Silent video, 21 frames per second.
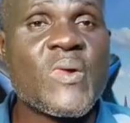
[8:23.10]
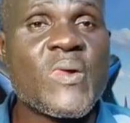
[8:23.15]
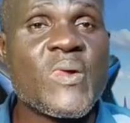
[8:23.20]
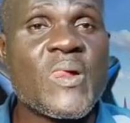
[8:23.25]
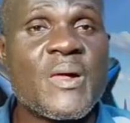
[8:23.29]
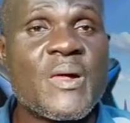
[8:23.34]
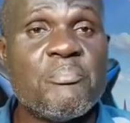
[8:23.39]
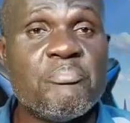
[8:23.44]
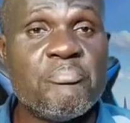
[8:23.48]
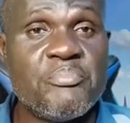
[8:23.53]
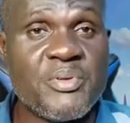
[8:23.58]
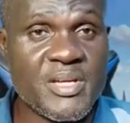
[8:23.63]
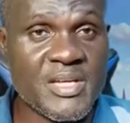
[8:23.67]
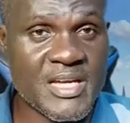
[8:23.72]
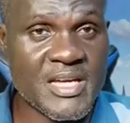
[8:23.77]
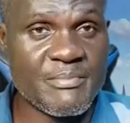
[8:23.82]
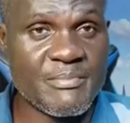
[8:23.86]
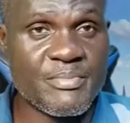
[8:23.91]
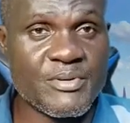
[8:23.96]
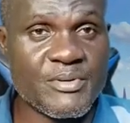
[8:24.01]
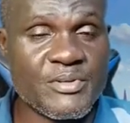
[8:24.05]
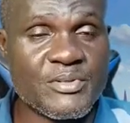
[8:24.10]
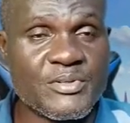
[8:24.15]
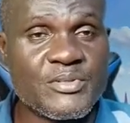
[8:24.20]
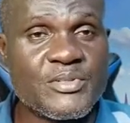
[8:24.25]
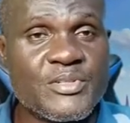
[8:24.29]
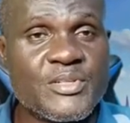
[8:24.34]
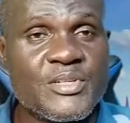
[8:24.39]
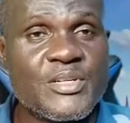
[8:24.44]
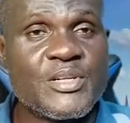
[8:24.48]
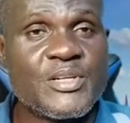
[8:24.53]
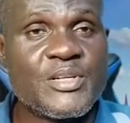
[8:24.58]
being able
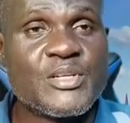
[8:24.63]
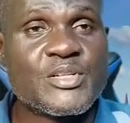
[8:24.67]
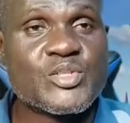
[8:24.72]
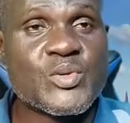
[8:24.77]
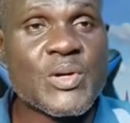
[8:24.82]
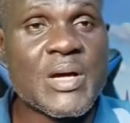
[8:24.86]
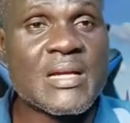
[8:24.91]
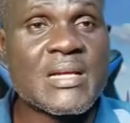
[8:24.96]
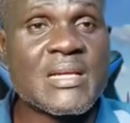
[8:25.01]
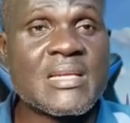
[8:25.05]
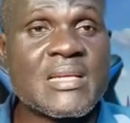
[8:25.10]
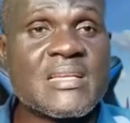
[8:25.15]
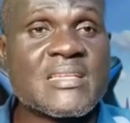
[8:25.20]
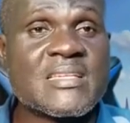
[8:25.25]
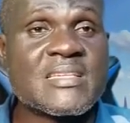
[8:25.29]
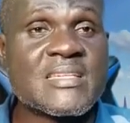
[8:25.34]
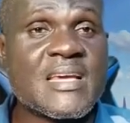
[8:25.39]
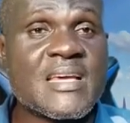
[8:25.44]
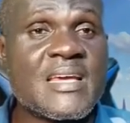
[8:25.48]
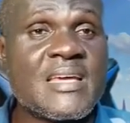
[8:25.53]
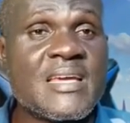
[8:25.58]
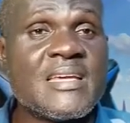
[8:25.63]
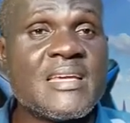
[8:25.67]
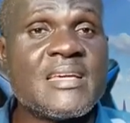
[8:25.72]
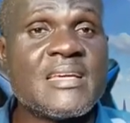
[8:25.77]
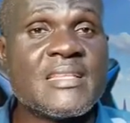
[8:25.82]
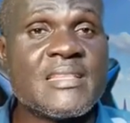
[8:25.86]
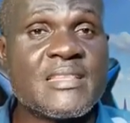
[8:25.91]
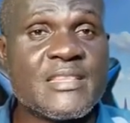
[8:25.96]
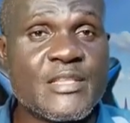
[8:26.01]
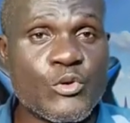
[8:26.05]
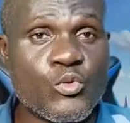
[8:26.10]
to at least say
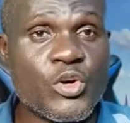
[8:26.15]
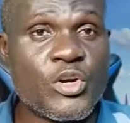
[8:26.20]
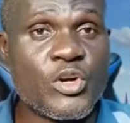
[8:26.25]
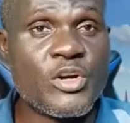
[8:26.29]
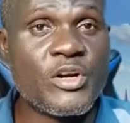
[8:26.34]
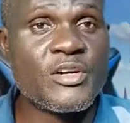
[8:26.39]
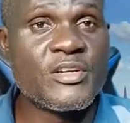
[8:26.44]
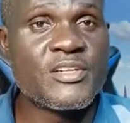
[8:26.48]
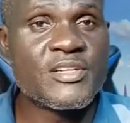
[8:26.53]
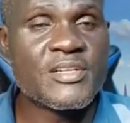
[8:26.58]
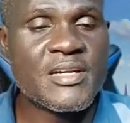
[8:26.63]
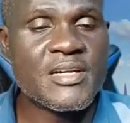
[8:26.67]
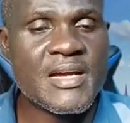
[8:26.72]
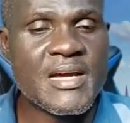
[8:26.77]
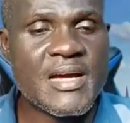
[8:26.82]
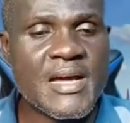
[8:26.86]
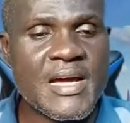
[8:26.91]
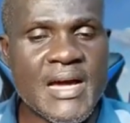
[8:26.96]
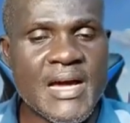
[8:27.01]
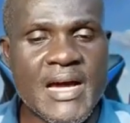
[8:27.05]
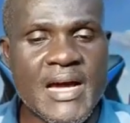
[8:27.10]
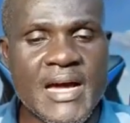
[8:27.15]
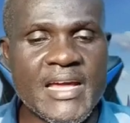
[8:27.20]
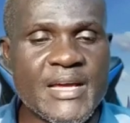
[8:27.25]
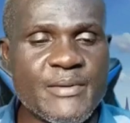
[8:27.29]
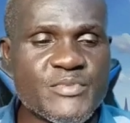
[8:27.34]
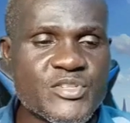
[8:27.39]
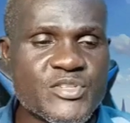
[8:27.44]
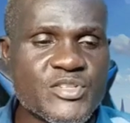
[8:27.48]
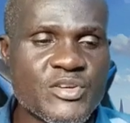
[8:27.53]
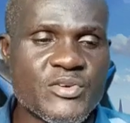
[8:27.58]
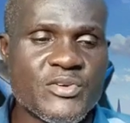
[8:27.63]
the word, I am
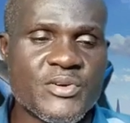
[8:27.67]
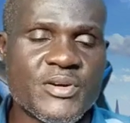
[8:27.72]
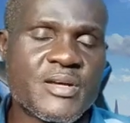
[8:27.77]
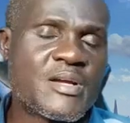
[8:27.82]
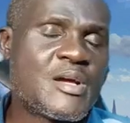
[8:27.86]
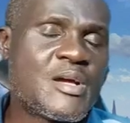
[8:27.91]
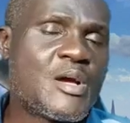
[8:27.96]
sorry.